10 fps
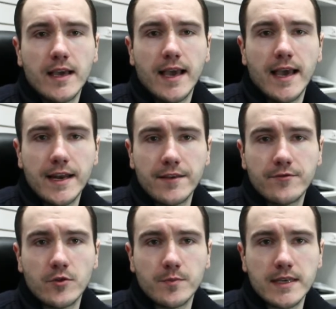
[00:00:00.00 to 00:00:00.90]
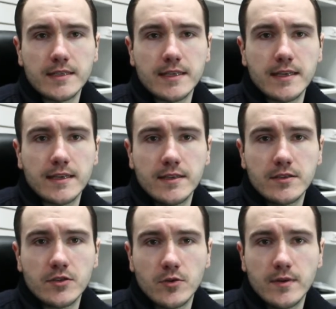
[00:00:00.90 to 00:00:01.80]
any phone basically.
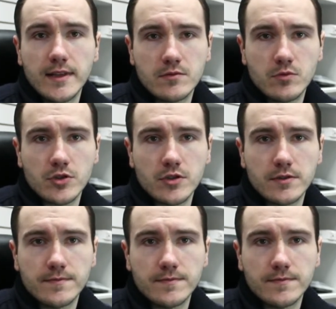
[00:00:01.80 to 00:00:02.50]
So let's watch it.